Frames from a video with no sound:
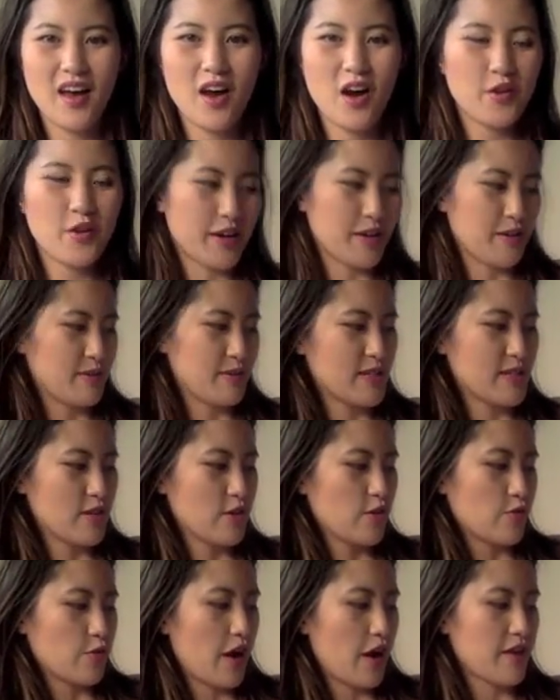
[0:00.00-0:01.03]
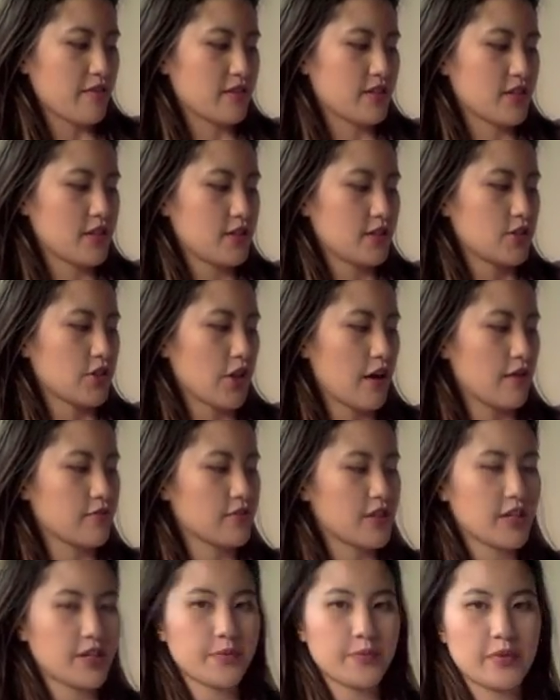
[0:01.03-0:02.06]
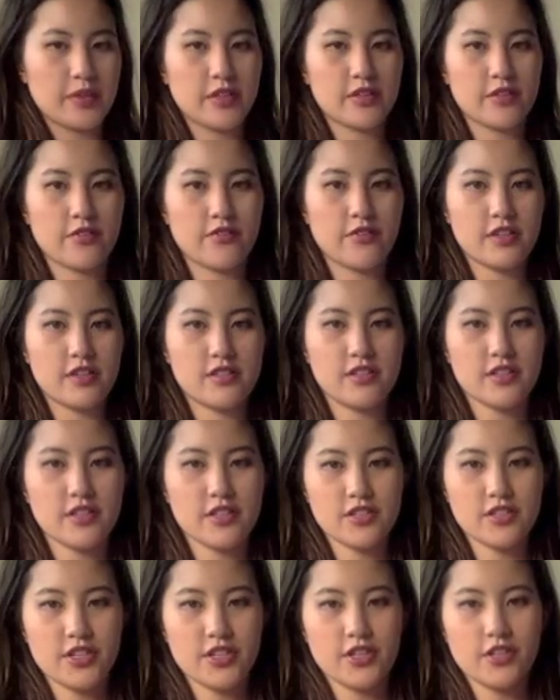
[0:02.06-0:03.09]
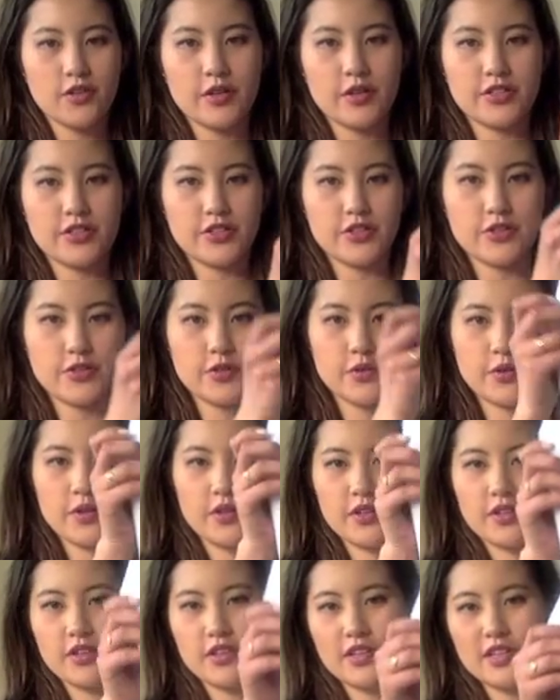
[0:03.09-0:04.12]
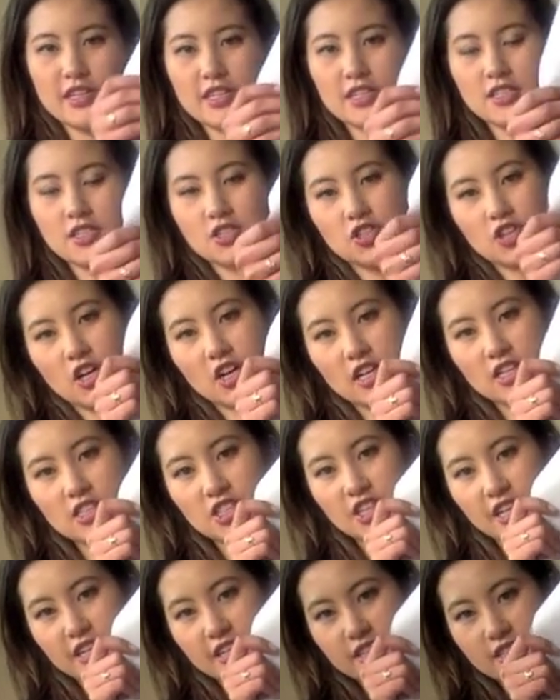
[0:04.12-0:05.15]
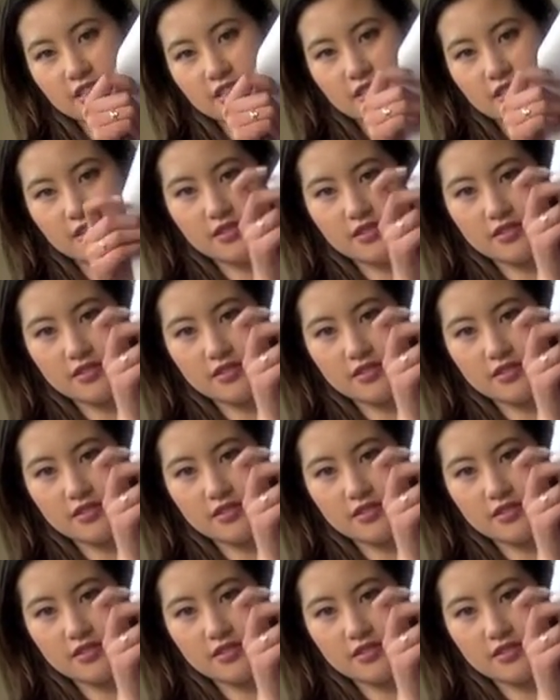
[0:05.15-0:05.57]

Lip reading: Okay, so I've started drafting. The first thing you do is you draw a giant